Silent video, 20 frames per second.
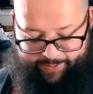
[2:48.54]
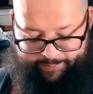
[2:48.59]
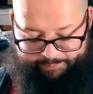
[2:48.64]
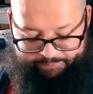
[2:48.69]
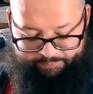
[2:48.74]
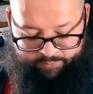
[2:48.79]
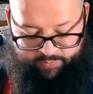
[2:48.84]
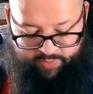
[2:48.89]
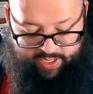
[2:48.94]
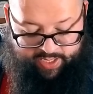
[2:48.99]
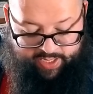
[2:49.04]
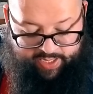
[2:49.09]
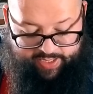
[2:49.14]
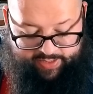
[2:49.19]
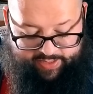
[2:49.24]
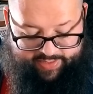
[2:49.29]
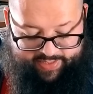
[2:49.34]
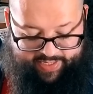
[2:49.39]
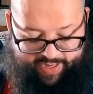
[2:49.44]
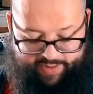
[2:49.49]
that.
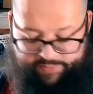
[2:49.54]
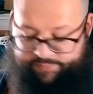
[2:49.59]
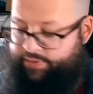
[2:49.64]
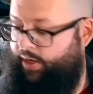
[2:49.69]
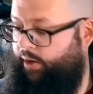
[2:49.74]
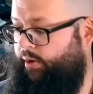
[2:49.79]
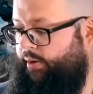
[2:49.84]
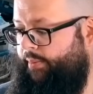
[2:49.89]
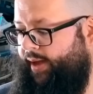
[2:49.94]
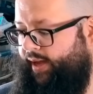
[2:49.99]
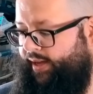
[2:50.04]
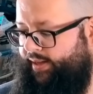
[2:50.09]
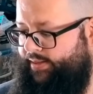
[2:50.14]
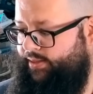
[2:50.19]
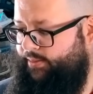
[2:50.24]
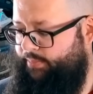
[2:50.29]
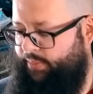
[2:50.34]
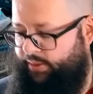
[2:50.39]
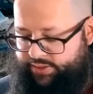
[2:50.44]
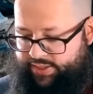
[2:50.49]
It does have NOAA
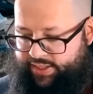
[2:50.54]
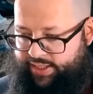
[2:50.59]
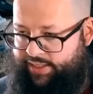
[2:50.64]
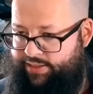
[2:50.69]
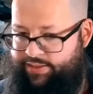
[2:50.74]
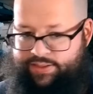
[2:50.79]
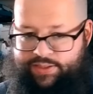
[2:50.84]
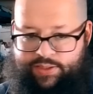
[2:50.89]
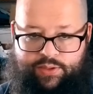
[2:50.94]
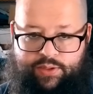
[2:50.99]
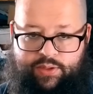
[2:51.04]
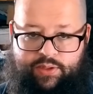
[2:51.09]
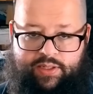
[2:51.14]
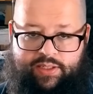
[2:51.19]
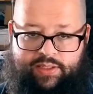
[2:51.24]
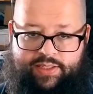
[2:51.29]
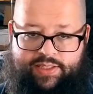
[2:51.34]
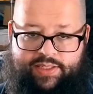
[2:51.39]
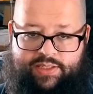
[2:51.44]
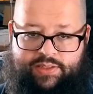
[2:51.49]
bands built in, so
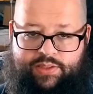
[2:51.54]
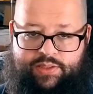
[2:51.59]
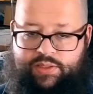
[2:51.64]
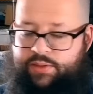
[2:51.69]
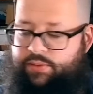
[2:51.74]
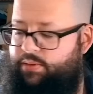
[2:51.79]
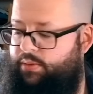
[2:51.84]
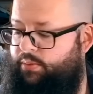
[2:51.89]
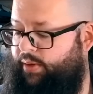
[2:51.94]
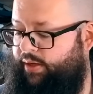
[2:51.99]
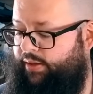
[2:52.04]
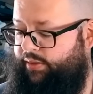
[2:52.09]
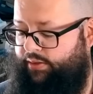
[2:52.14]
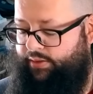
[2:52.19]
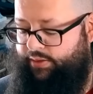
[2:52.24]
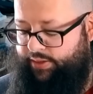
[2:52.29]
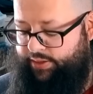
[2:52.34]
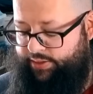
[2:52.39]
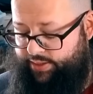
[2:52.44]
you can listen to weather